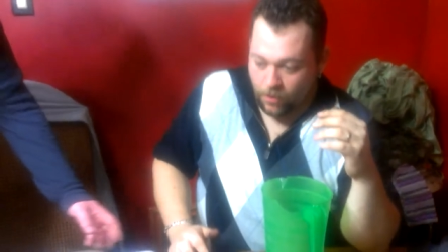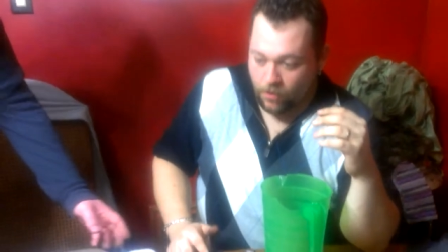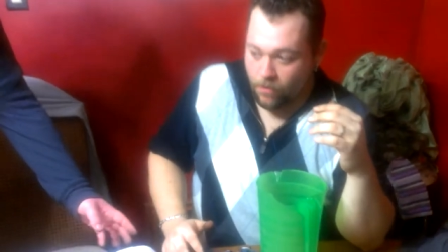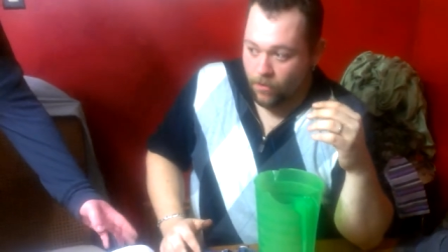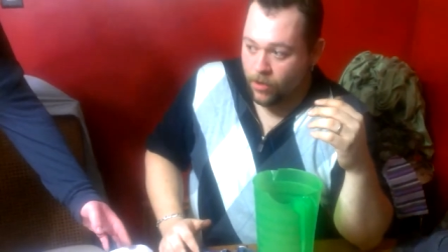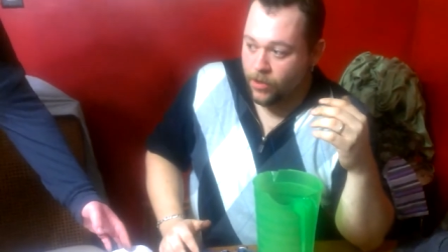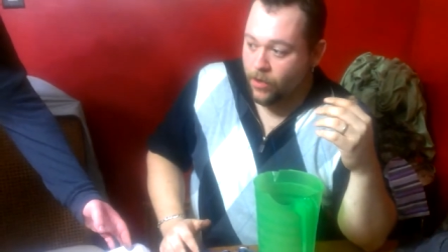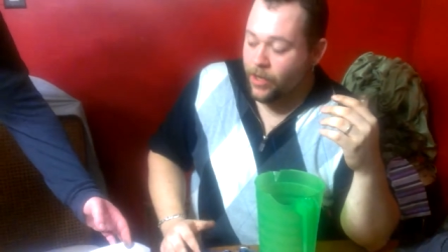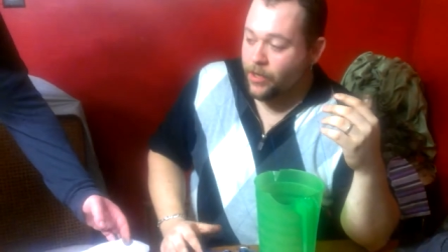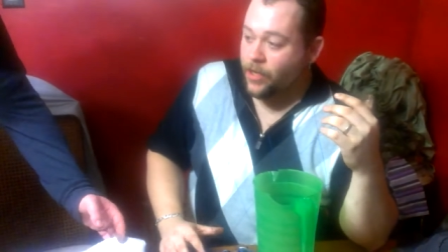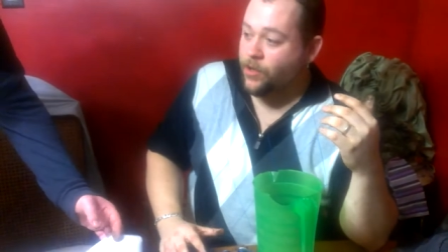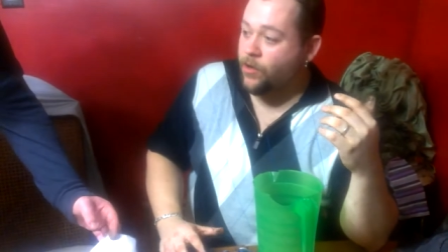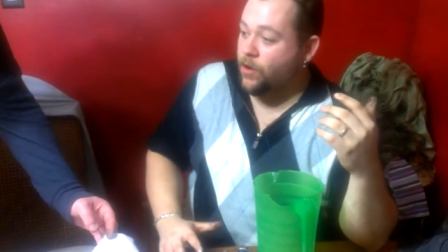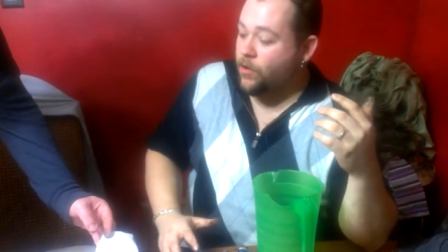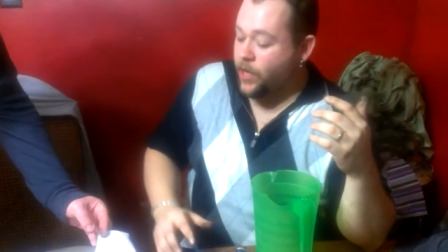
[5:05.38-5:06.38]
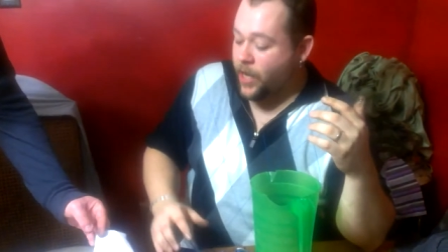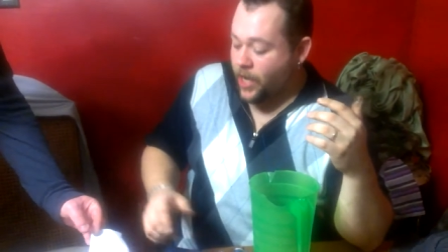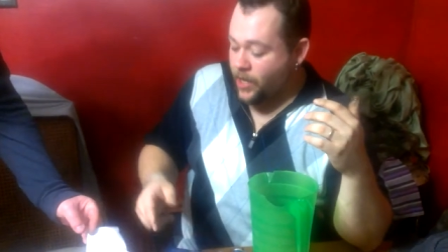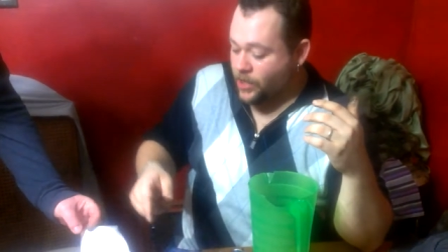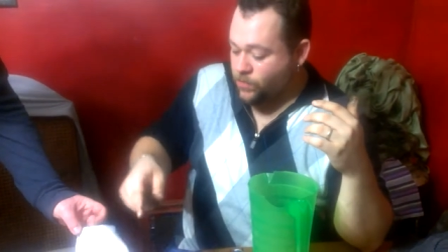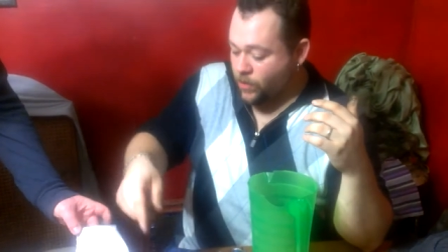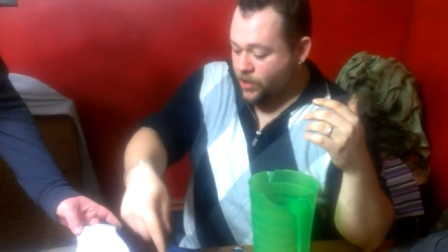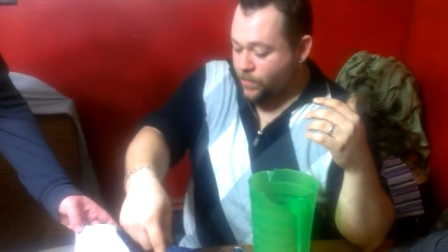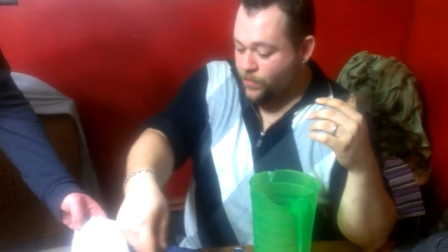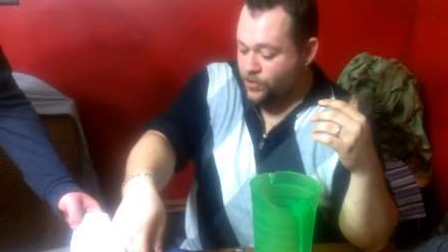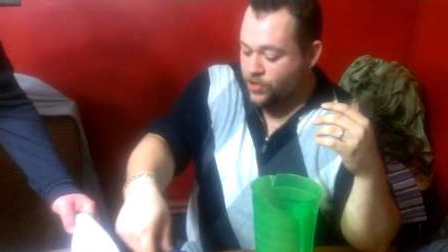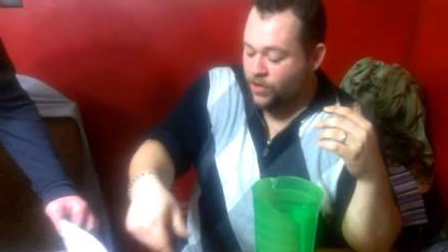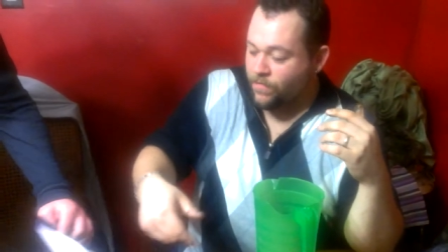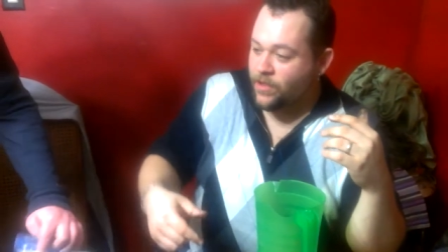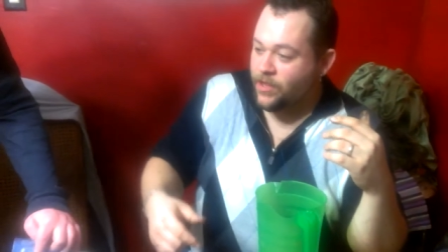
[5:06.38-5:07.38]
Well, no, Yeah, they're okay. That's why they're
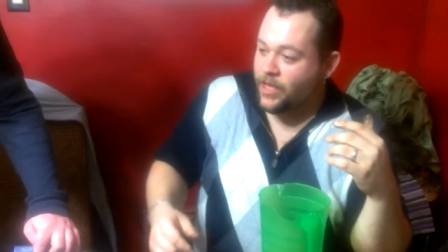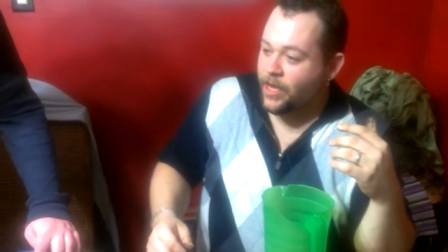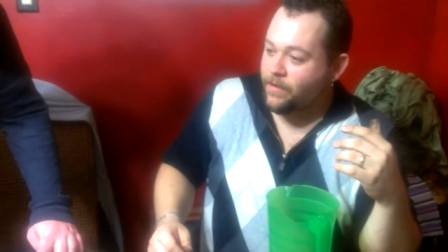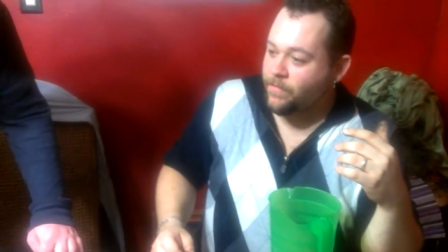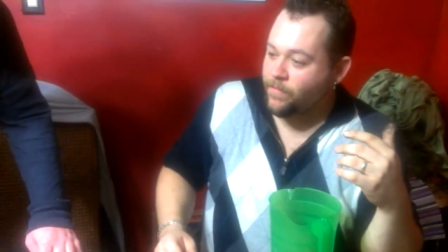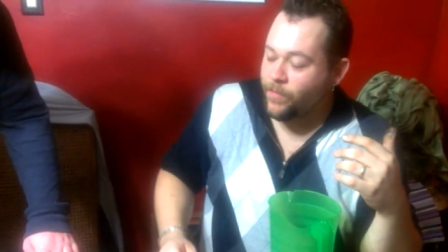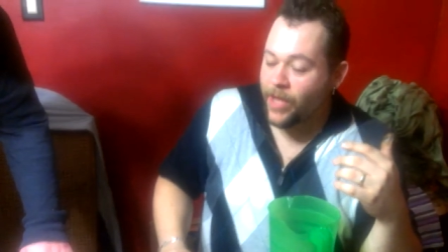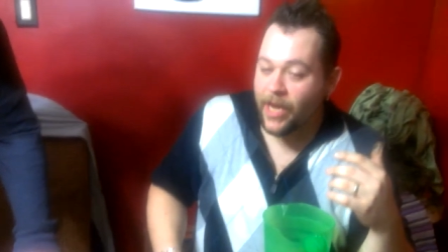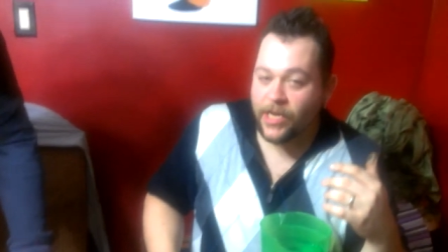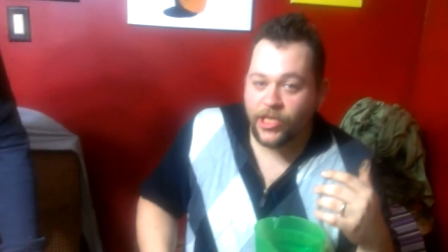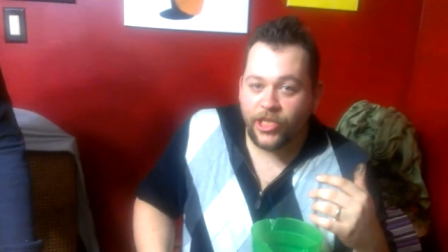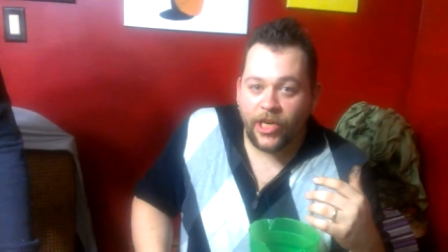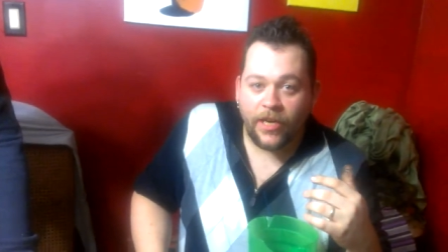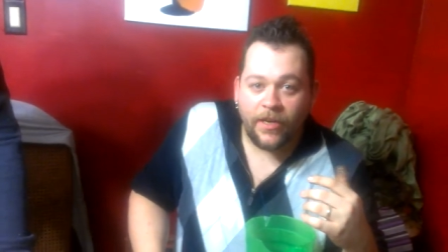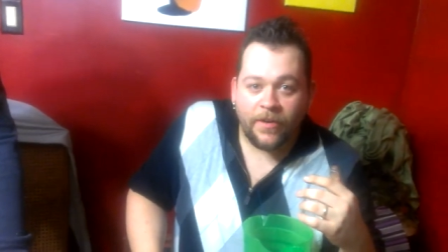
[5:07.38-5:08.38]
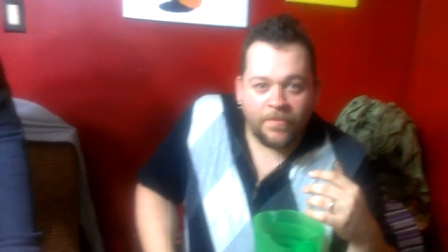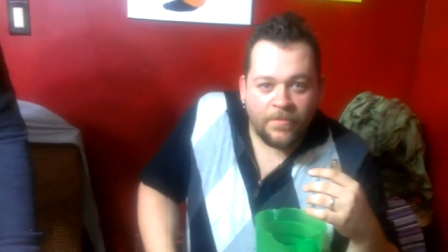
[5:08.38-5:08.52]
preserved in that black shit.